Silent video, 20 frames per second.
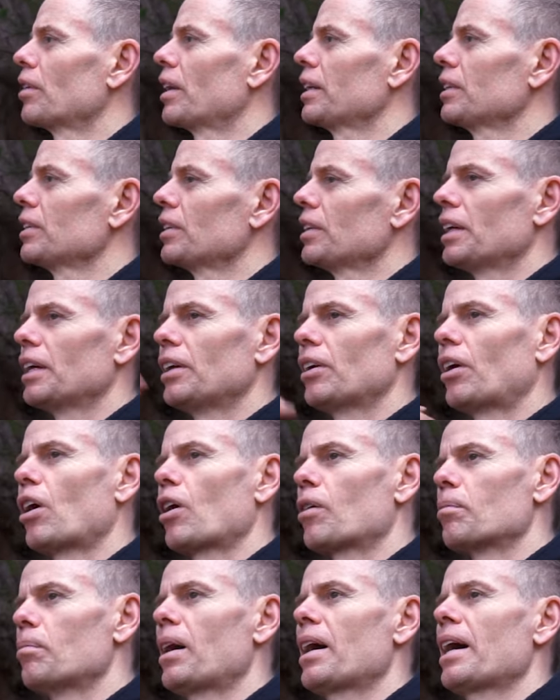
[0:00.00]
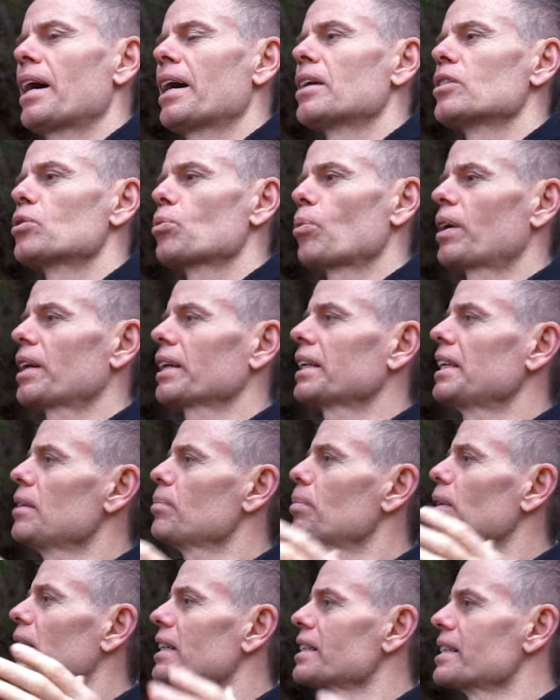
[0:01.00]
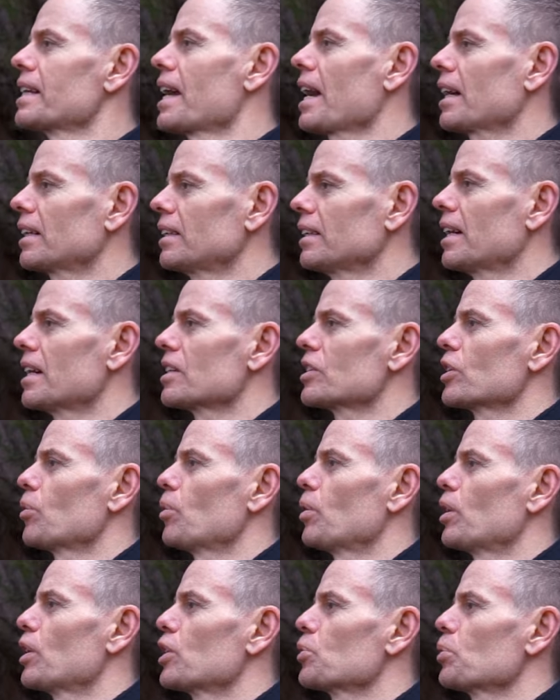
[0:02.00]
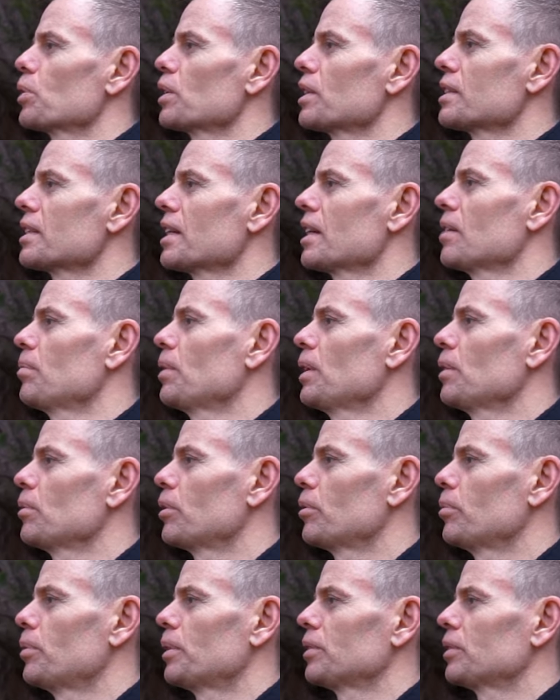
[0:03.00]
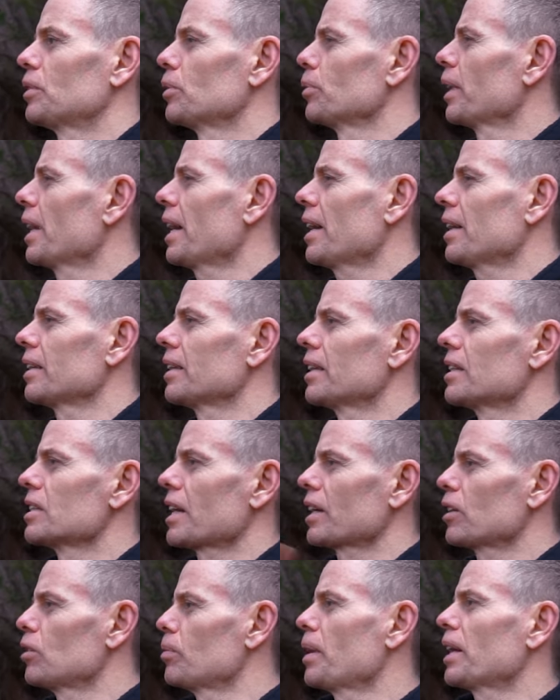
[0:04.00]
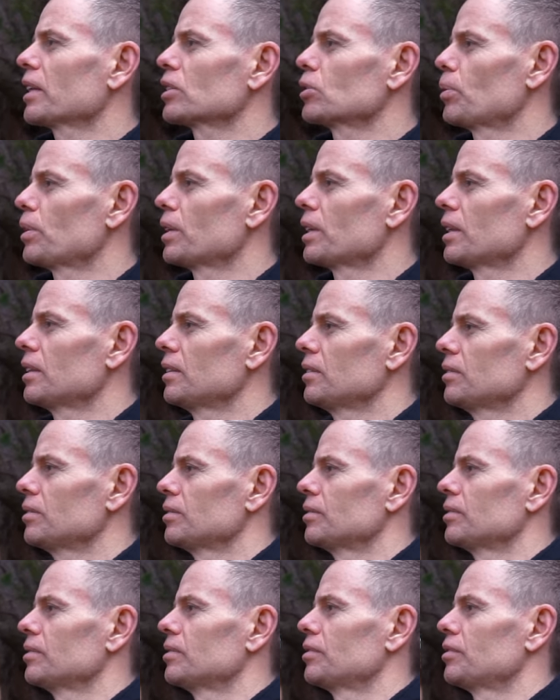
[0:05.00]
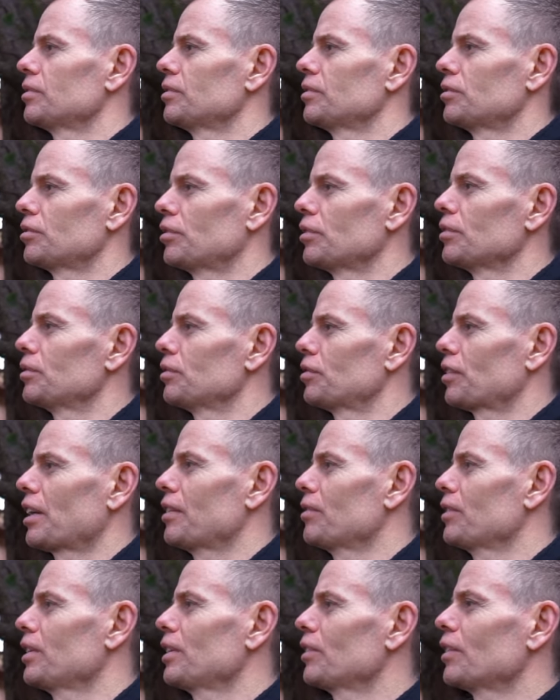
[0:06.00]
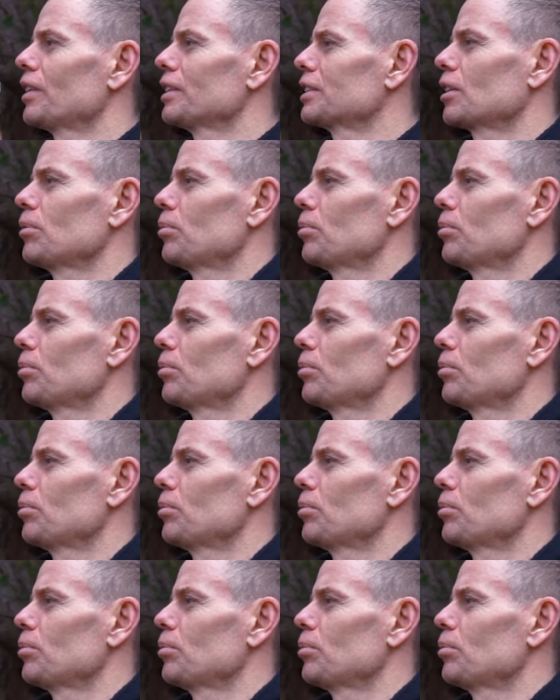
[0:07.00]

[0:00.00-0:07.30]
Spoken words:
Right? Our minds want to keep it exactly as it was with the same people. But the reality is I go back 25 years, it's a different place.